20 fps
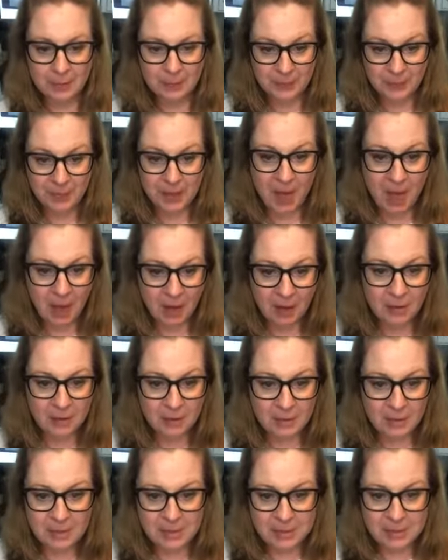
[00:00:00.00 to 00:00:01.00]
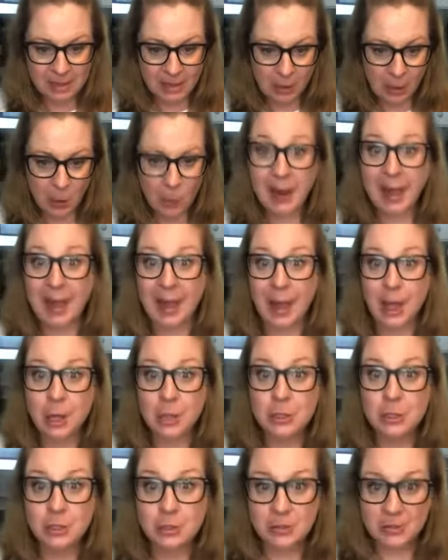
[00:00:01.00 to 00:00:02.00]
Yeah, good deal. Okay,
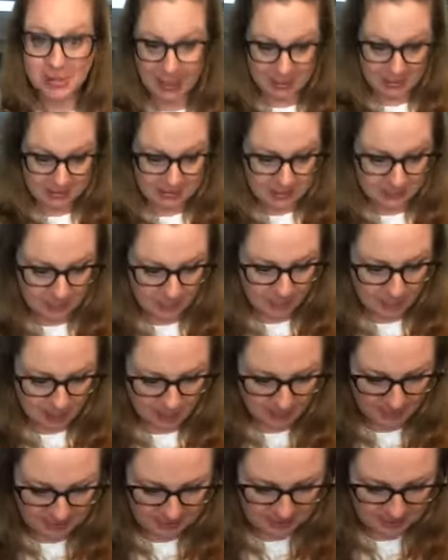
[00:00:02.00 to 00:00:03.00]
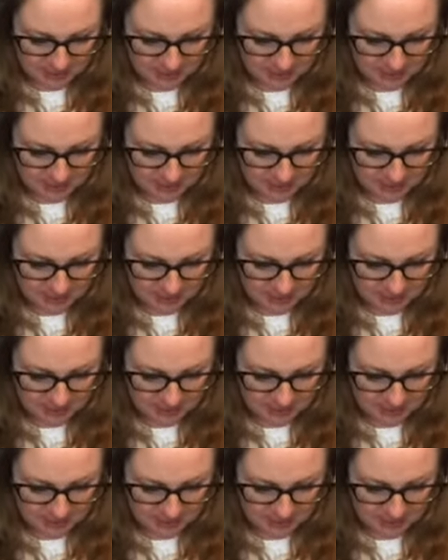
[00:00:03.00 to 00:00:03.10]
2 seconds. Let me pop this in the